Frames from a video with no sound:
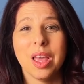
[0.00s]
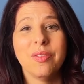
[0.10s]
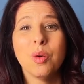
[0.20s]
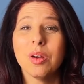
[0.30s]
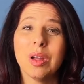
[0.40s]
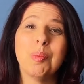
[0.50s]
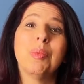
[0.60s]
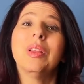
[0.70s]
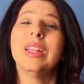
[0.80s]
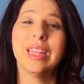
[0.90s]
If you are
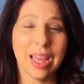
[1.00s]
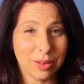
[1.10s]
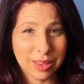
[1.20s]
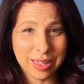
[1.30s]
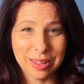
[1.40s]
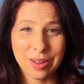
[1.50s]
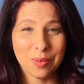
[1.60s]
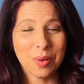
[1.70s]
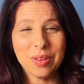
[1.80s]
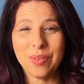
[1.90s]
completely healthy,
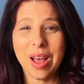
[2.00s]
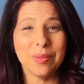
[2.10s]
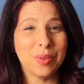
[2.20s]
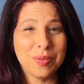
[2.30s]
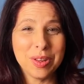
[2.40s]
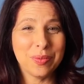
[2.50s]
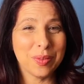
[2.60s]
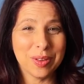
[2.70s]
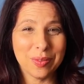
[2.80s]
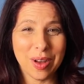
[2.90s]
45, 50,
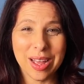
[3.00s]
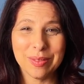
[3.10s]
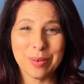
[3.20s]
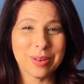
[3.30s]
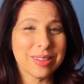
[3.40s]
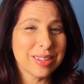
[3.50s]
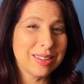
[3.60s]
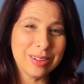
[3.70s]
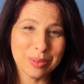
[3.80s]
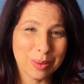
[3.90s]
55, or
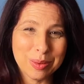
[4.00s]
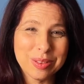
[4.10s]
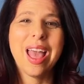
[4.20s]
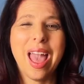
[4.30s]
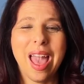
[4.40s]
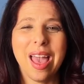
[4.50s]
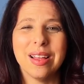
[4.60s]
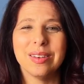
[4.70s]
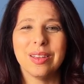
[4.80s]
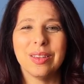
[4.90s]
60-year-old,
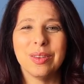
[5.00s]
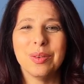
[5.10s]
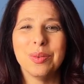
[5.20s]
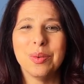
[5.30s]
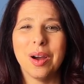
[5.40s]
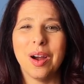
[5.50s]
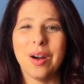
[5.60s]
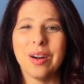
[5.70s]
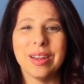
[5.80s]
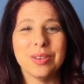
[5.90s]
and you
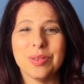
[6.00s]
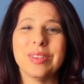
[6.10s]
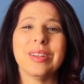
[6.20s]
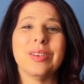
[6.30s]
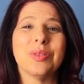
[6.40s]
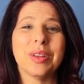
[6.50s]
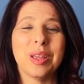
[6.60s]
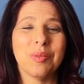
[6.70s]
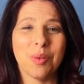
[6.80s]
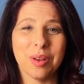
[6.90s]
are interested in
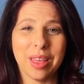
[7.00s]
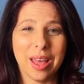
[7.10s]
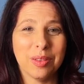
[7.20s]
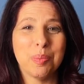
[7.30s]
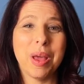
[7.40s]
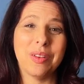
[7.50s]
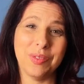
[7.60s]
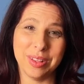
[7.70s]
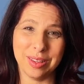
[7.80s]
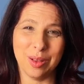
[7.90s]
drinking for the health
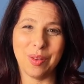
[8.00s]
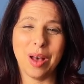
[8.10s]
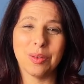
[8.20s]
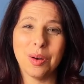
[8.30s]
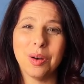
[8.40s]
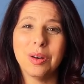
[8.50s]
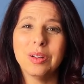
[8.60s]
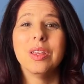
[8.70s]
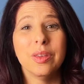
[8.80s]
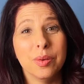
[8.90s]
benefits of
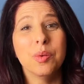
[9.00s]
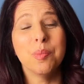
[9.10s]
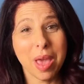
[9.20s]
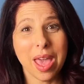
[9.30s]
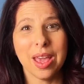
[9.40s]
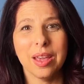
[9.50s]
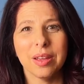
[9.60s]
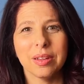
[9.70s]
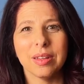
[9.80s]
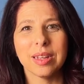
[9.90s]
alcohol, you
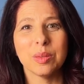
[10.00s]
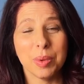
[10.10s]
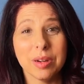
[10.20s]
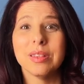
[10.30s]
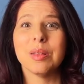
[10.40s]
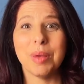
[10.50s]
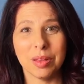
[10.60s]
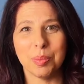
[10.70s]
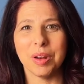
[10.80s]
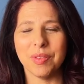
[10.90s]
may experience some
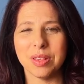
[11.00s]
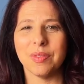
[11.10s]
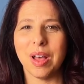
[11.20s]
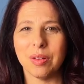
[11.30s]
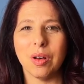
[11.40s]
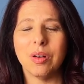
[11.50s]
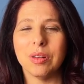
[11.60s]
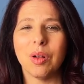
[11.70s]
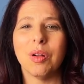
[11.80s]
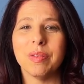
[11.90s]
health benefits of
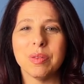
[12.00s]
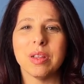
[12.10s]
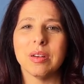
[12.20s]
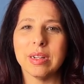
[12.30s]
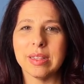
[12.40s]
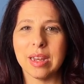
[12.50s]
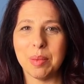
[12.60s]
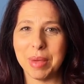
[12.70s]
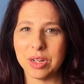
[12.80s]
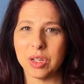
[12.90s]
alcohol in all those areas that
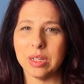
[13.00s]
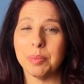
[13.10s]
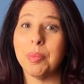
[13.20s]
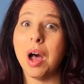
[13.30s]
I mentioned.